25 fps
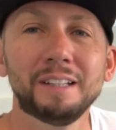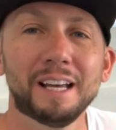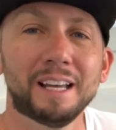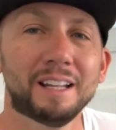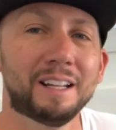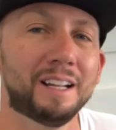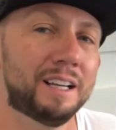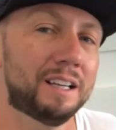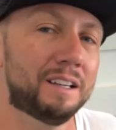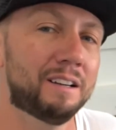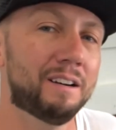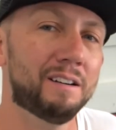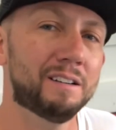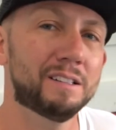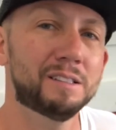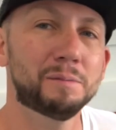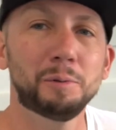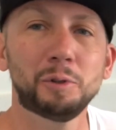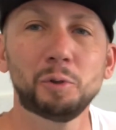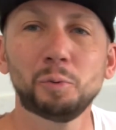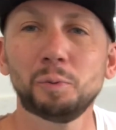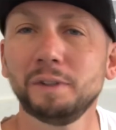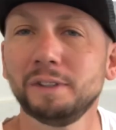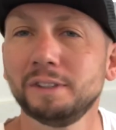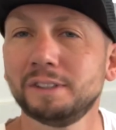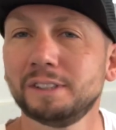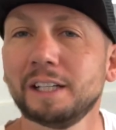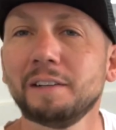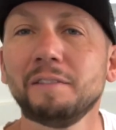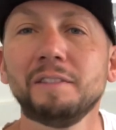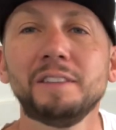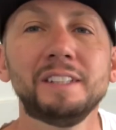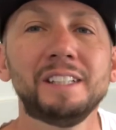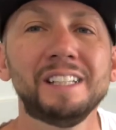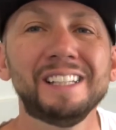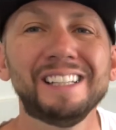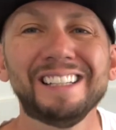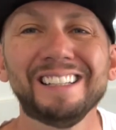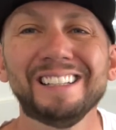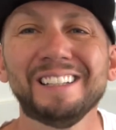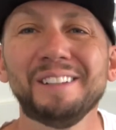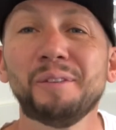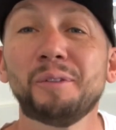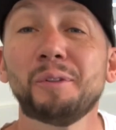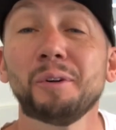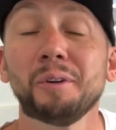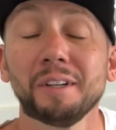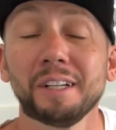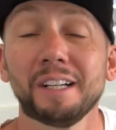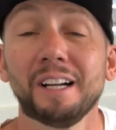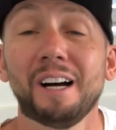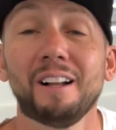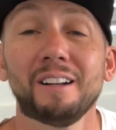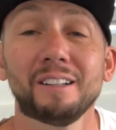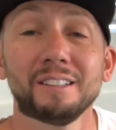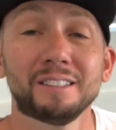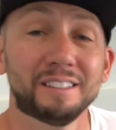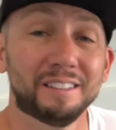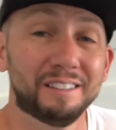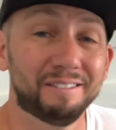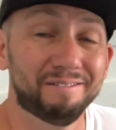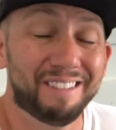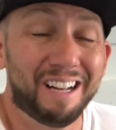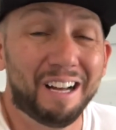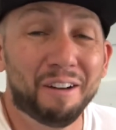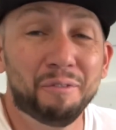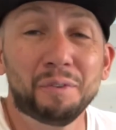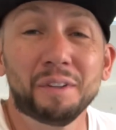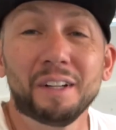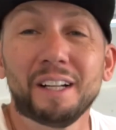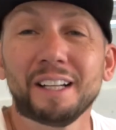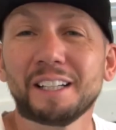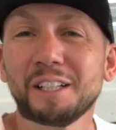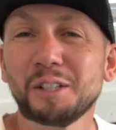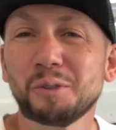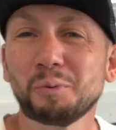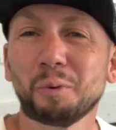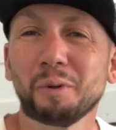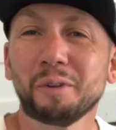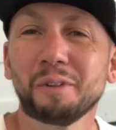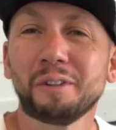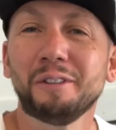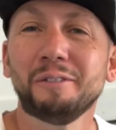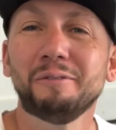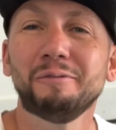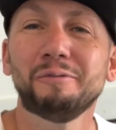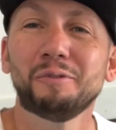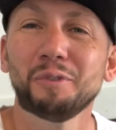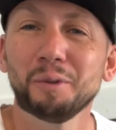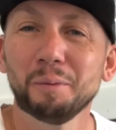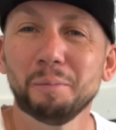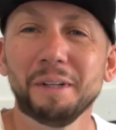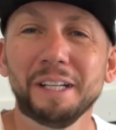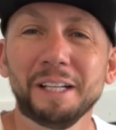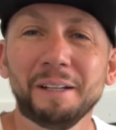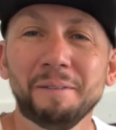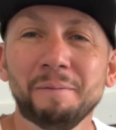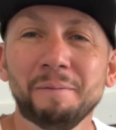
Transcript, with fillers: Headlight costs between $17 and $30. I feel like it's worth it for me.